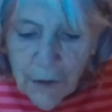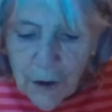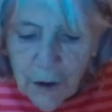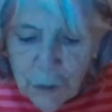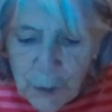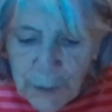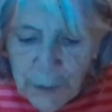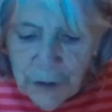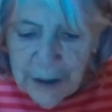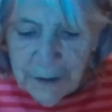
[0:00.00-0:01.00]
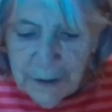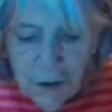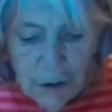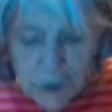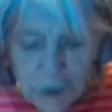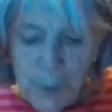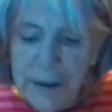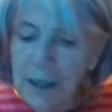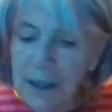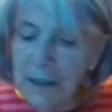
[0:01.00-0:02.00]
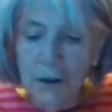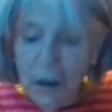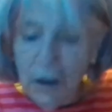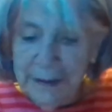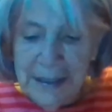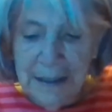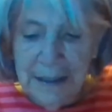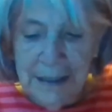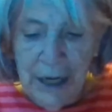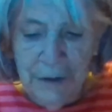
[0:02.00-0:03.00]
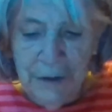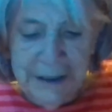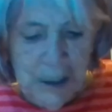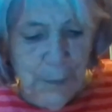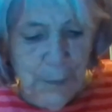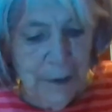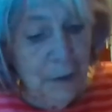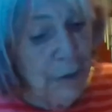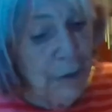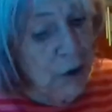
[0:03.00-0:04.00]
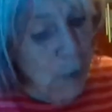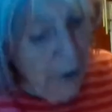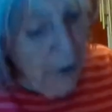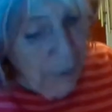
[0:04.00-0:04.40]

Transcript: The, contributor, the contributors are not necessarily typical for two